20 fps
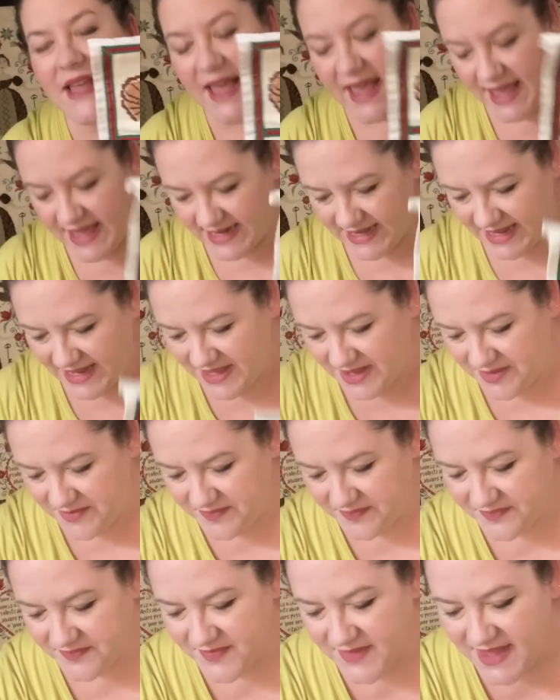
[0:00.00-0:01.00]

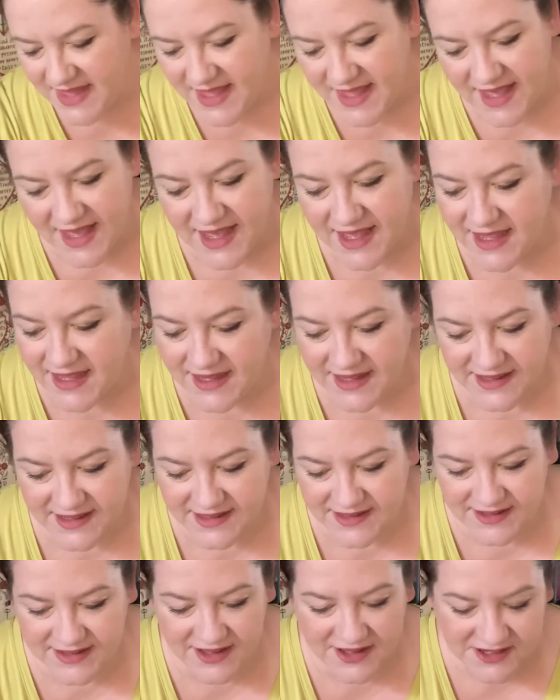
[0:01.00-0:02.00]
And I
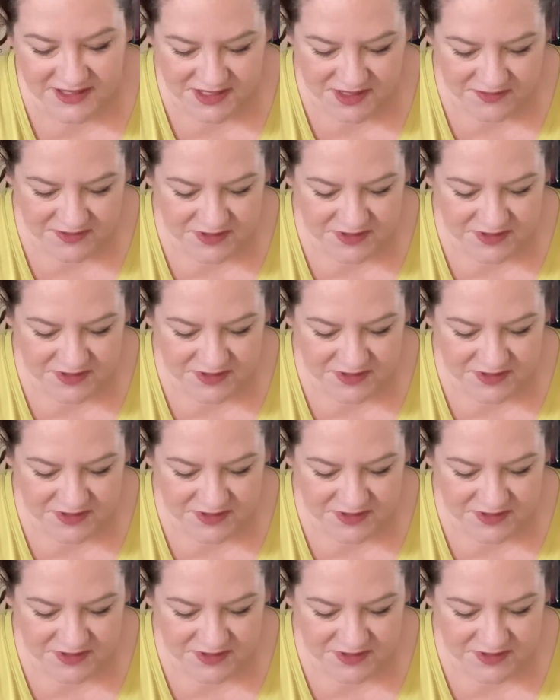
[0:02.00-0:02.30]
also